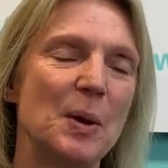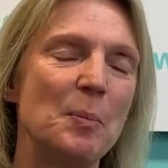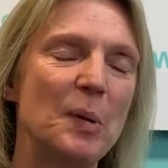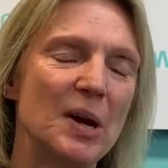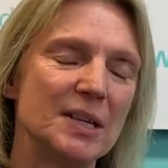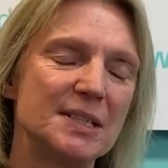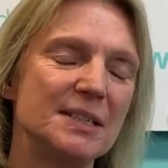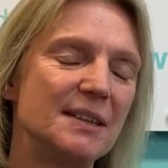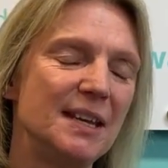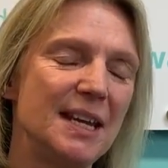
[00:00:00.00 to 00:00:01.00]
But
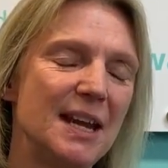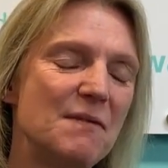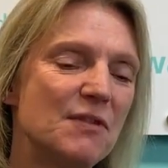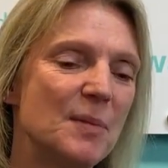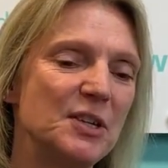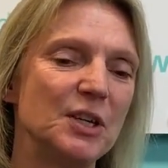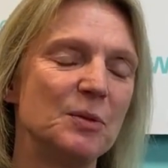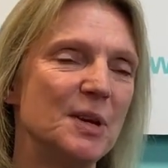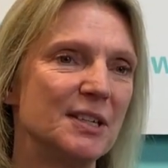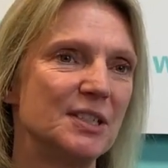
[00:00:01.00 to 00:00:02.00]
the Information
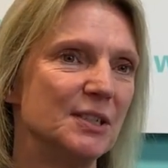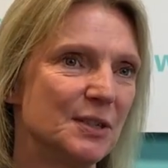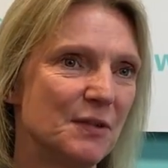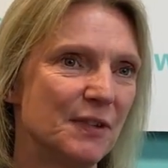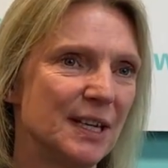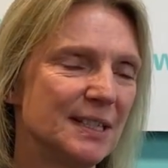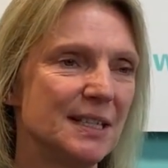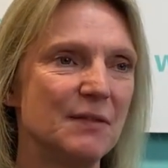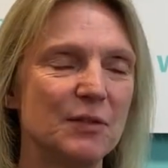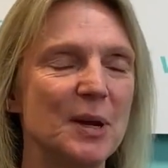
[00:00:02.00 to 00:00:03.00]
Commissioner's Office, the
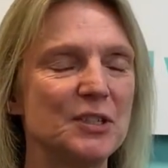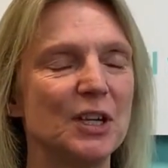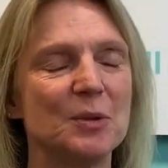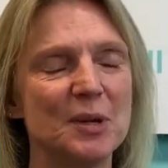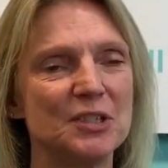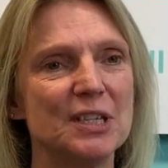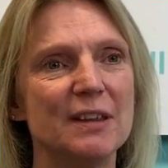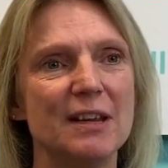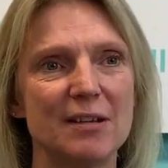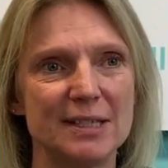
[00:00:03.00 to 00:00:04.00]
Information Commissioner,
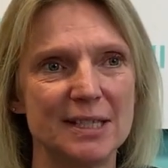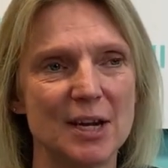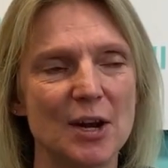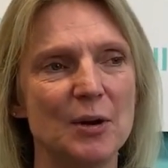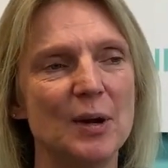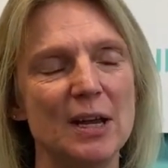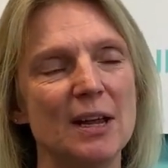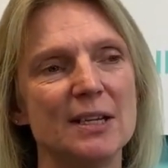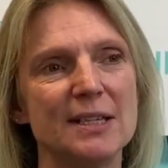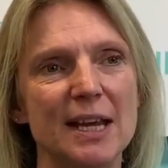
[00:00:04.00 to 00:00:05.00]
the ICO,
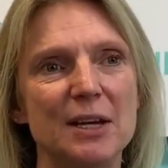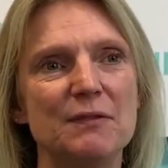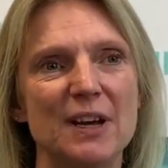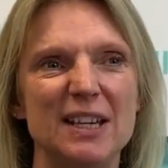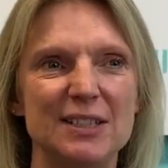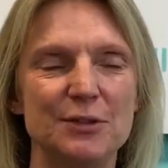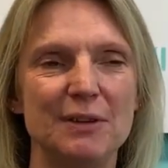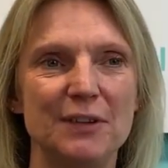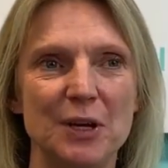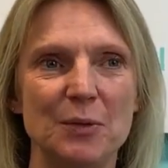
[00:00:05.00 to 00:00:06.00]
take a fairly
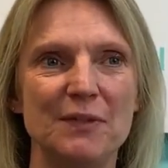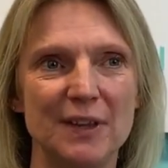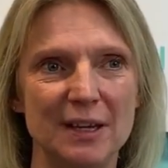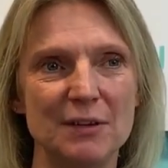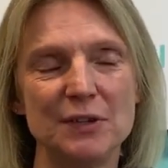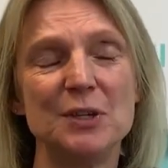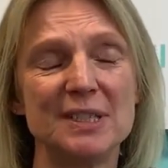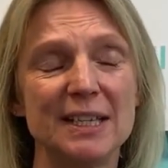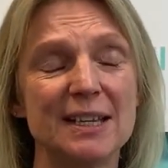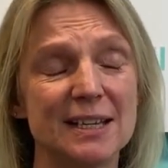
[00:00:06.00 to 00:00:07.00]
strict view of
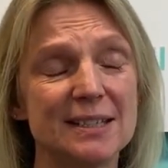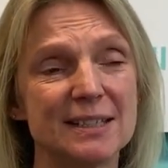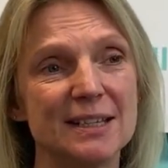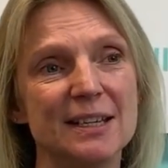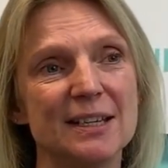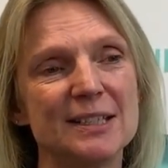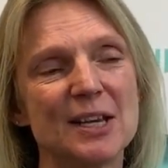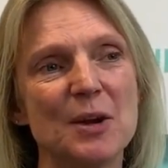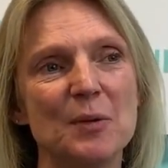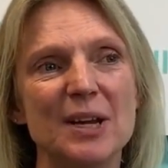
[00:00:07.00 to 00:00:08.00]
using this.
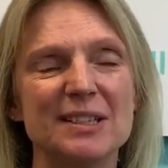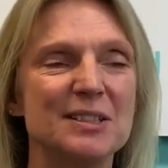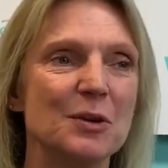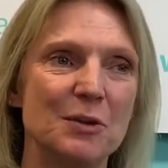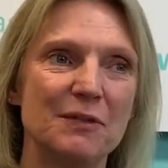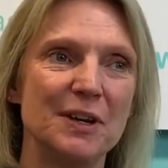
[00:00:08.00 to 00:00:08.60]
So it's not often